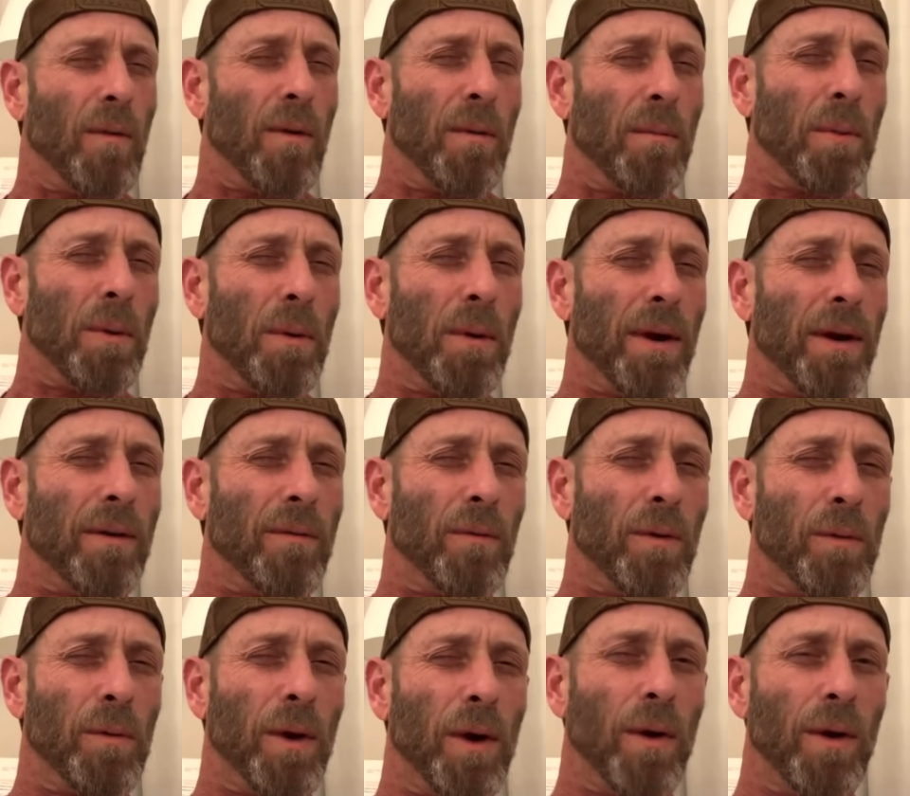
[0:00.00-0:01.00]
one point
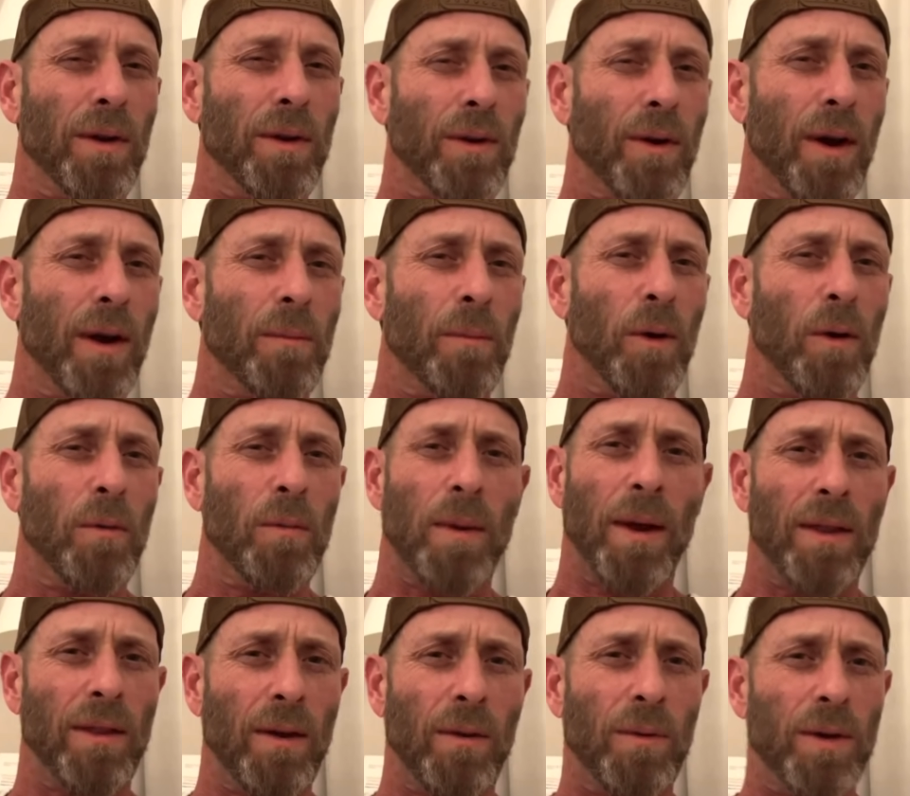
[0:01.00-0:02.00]
when we were in the green room.
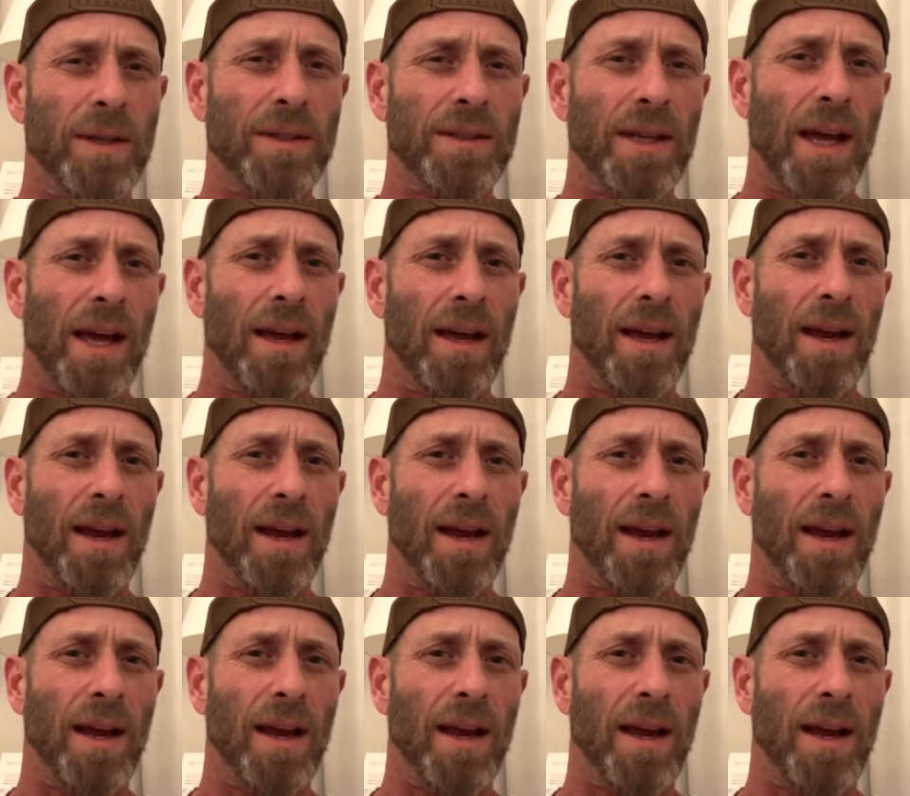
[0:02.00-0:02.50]
I thought, what is that?